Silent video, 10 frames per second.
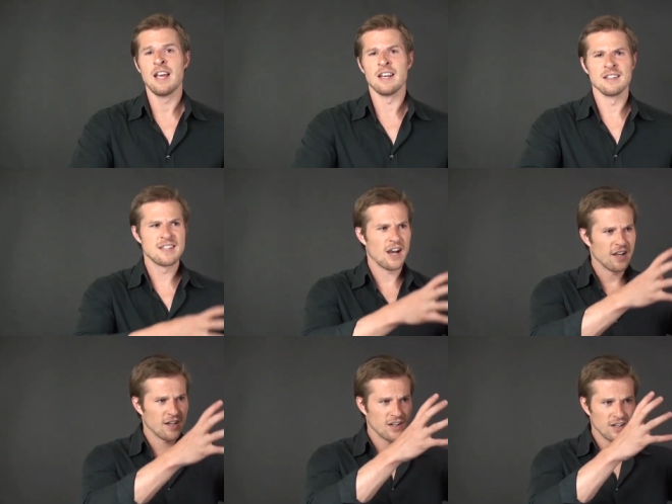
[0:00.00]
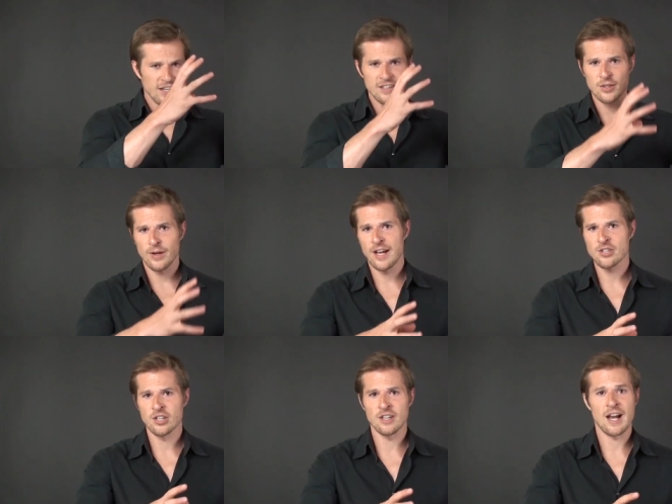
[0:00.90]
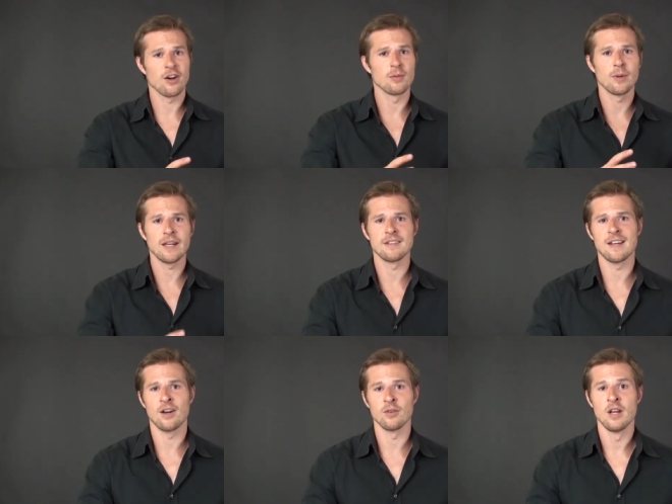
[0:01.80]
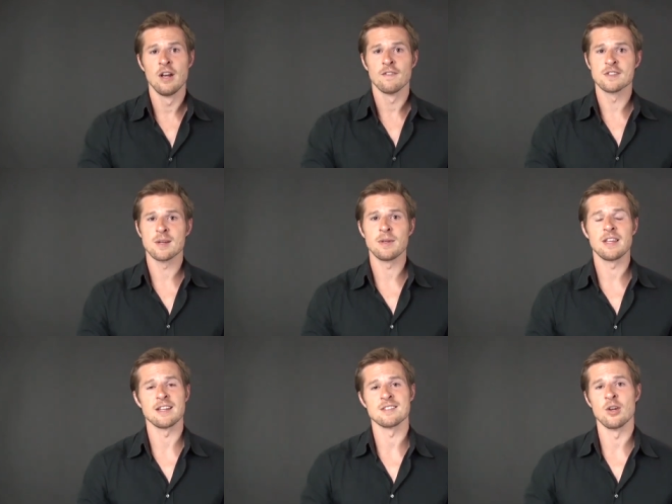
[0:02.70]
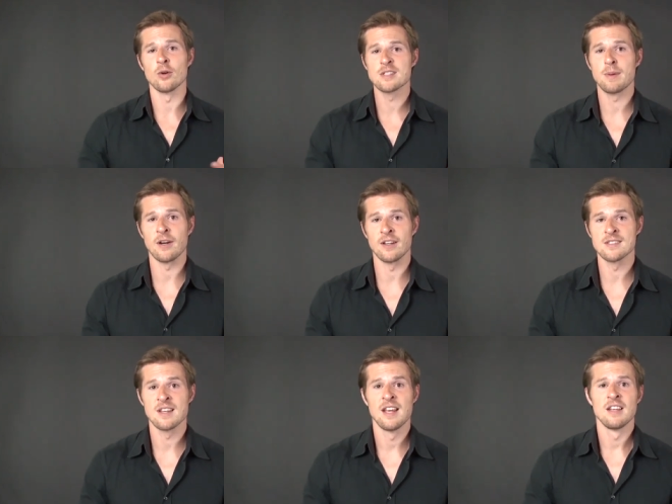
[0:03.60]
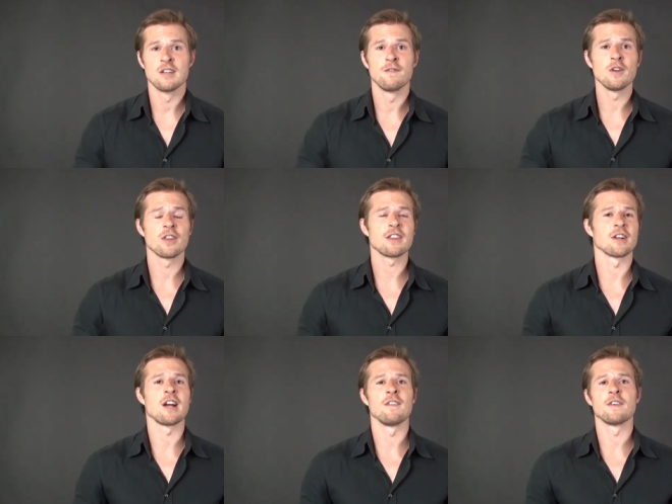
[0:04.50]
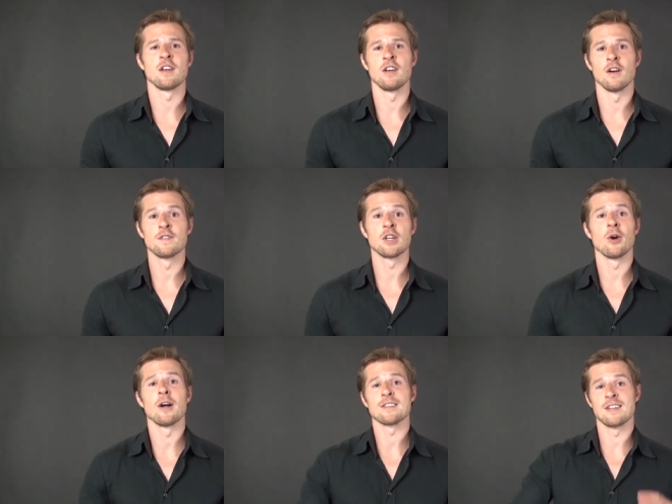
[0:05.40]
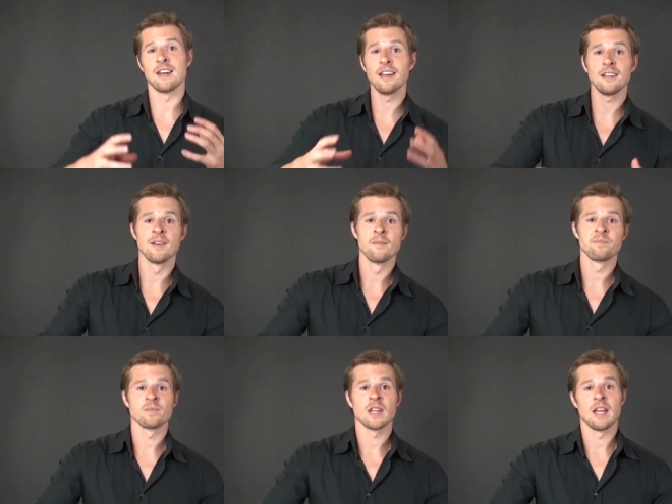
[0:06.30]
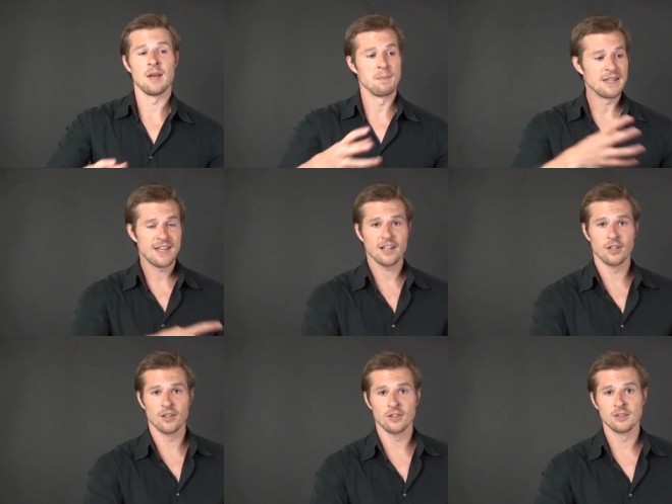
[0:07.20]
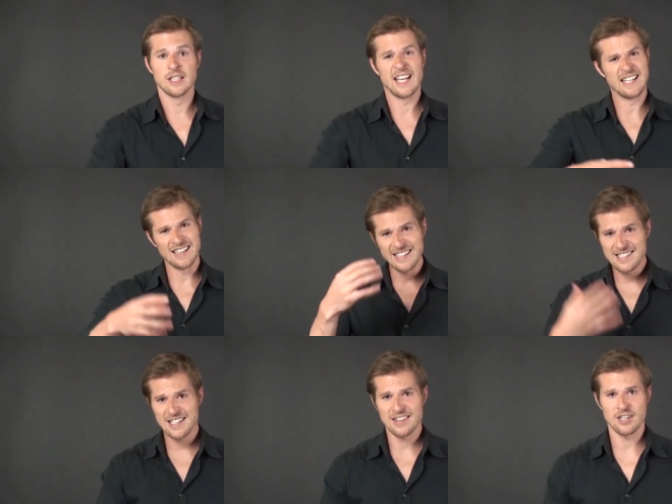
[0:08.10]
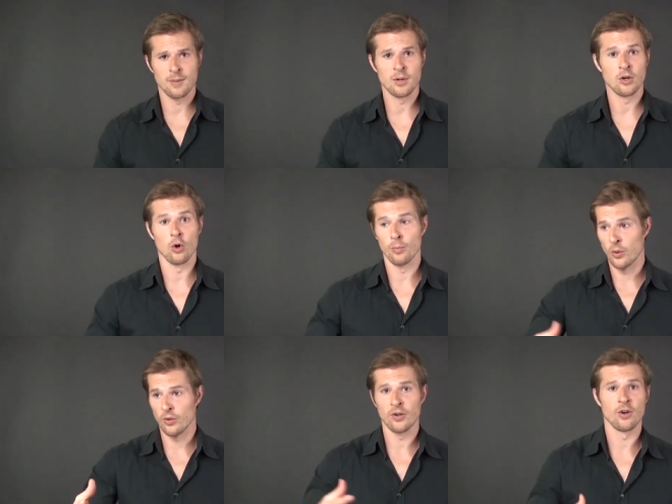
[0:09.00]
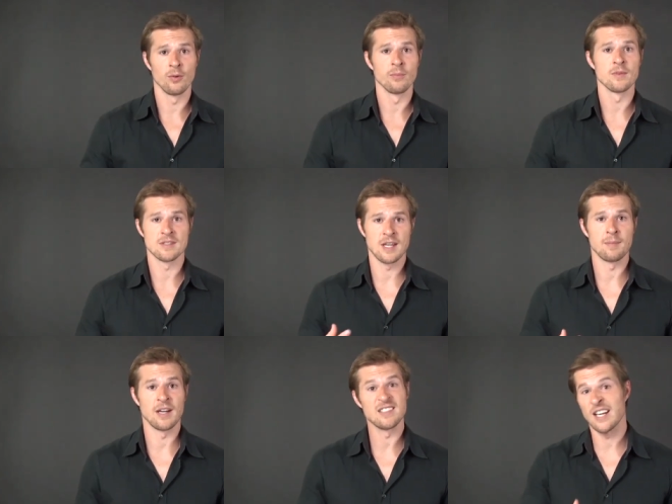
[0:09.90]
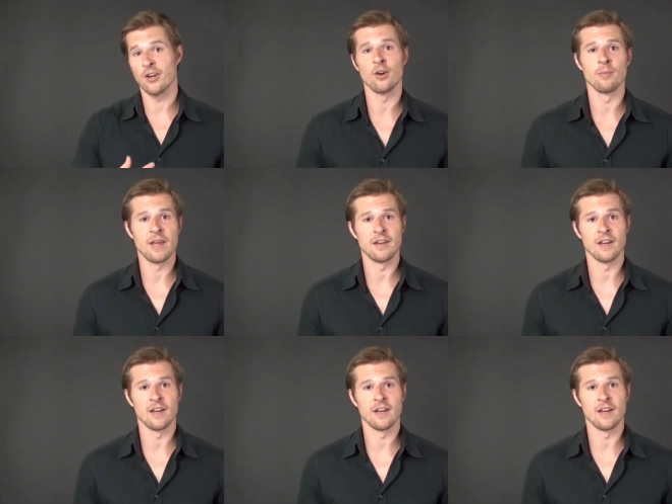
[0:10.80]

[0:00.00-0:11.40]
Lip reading: an entire interaction, how to break it down for somebody that has no experience to feel that they're confident enough to go out tonight and meet that girl and at least get the number or pull her home the same night, take her home that